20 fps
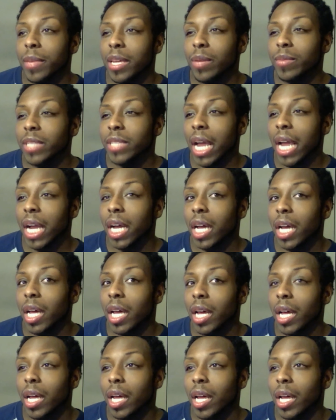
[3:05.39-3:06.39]
He was like,
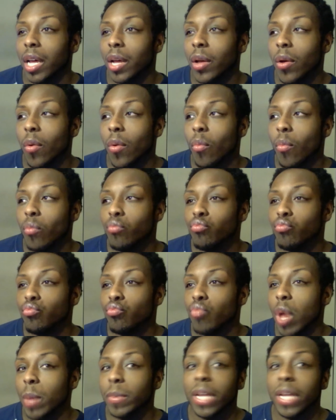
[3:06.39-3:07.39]
um,
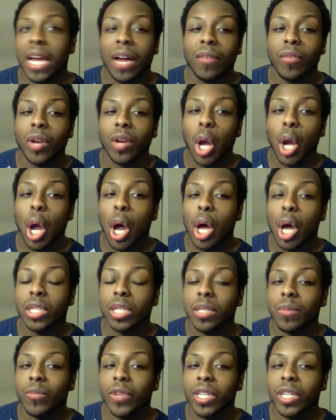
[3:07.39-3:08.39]
I'm down for the cause.
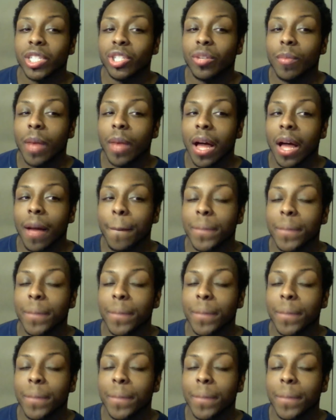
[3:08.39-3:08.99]
I'm with you, mom.